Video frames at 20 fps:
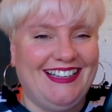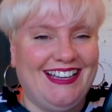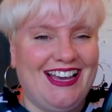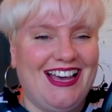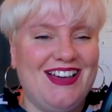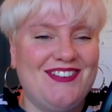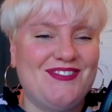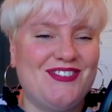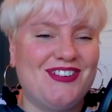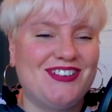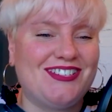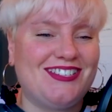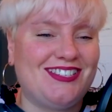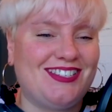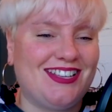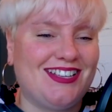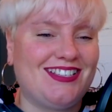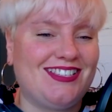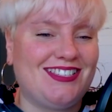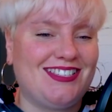I've watched
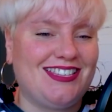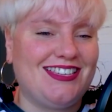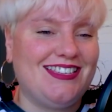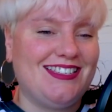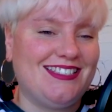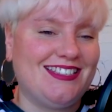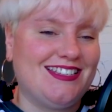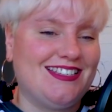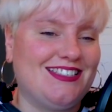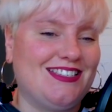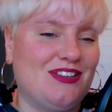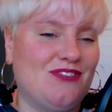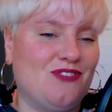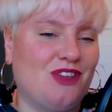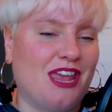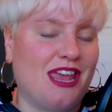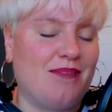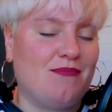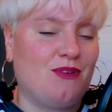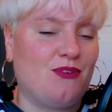6 seasons of
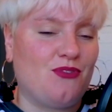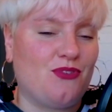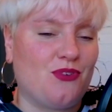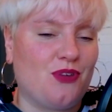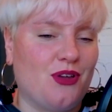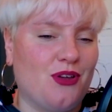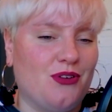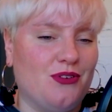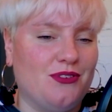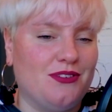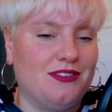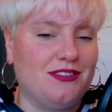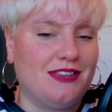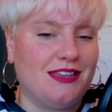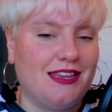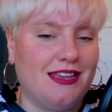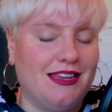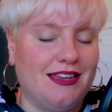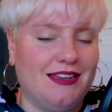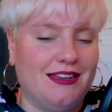Game of Thrones
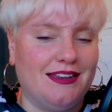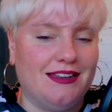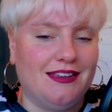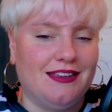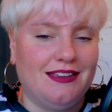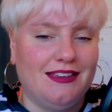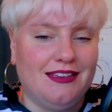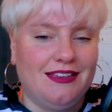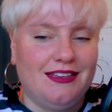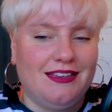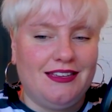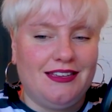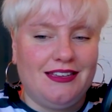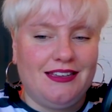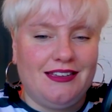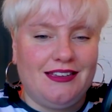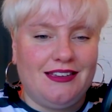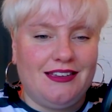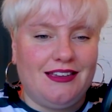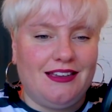in,
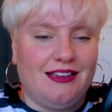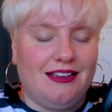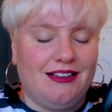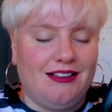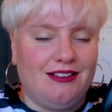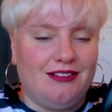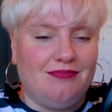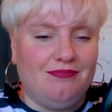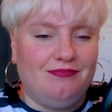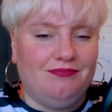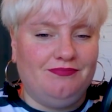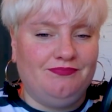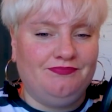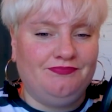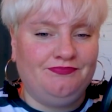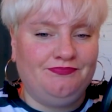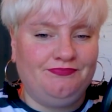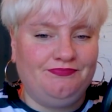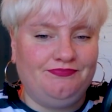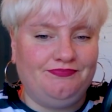I
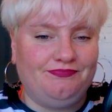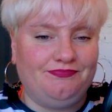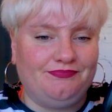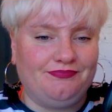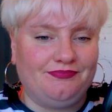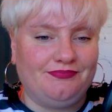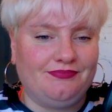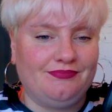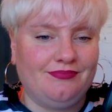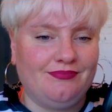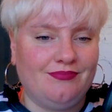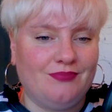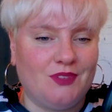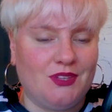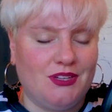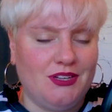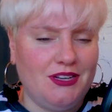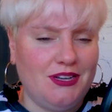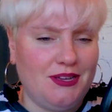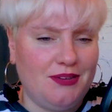don't
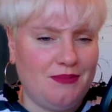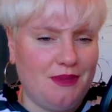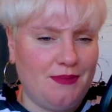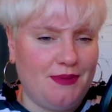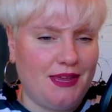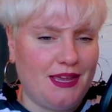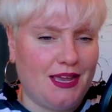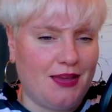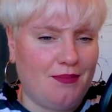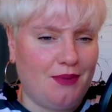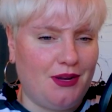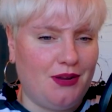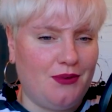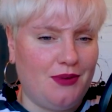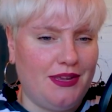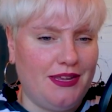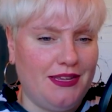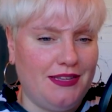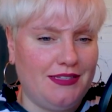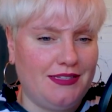know, maybe a couple of
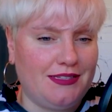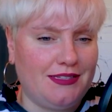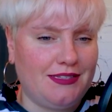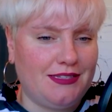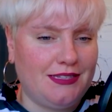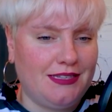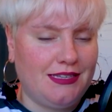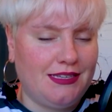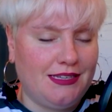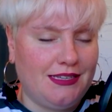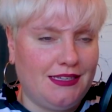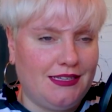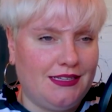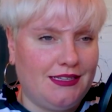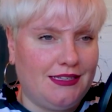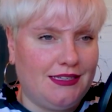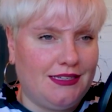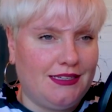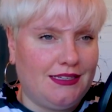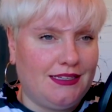weeks,
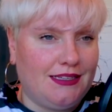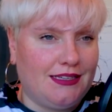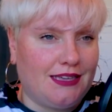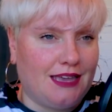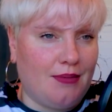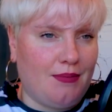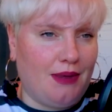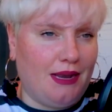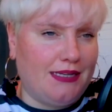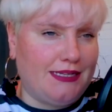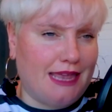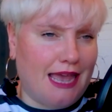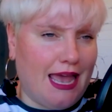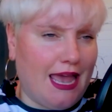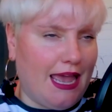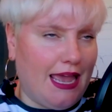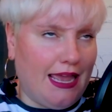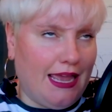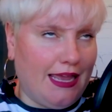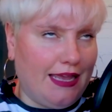couple of
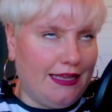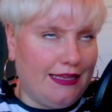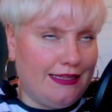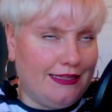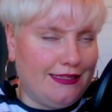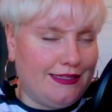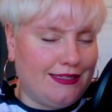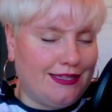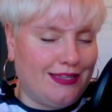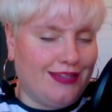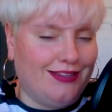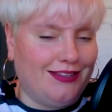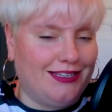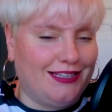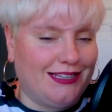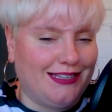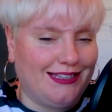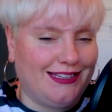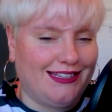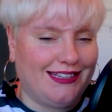days,
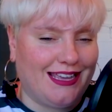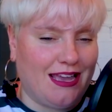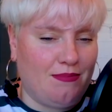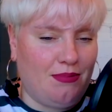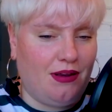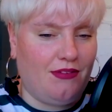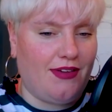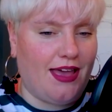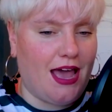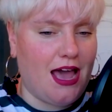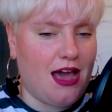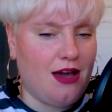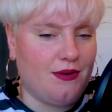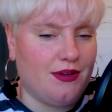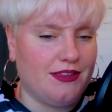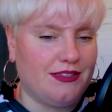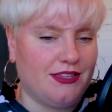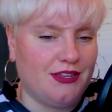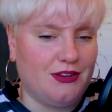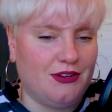couple of
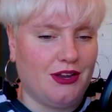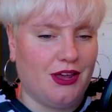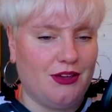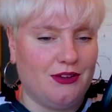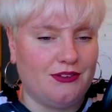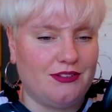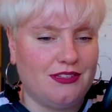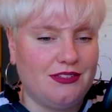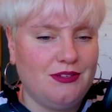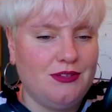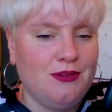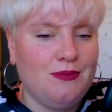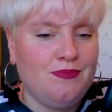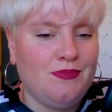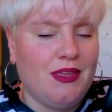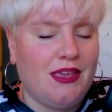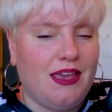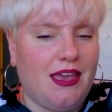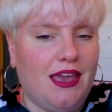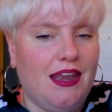hours, who knows?
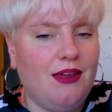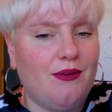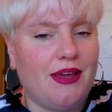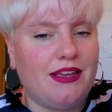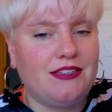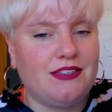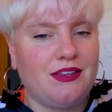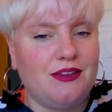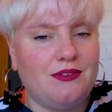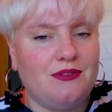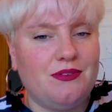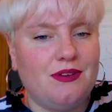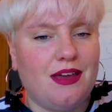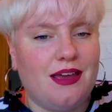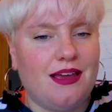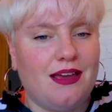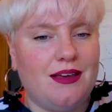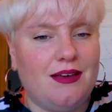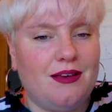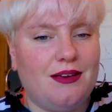Anyway, so
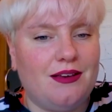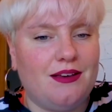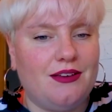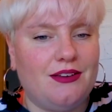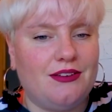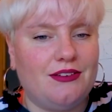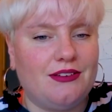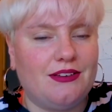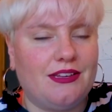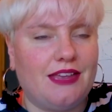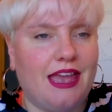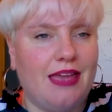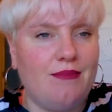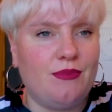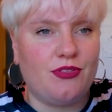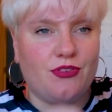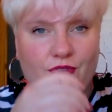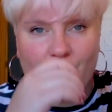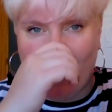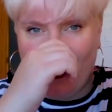
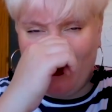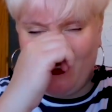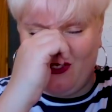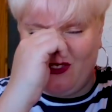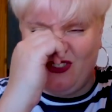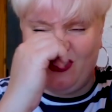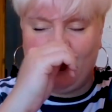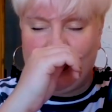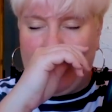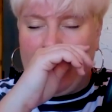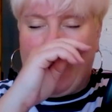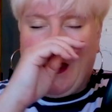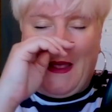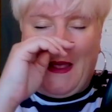Game of Thrones,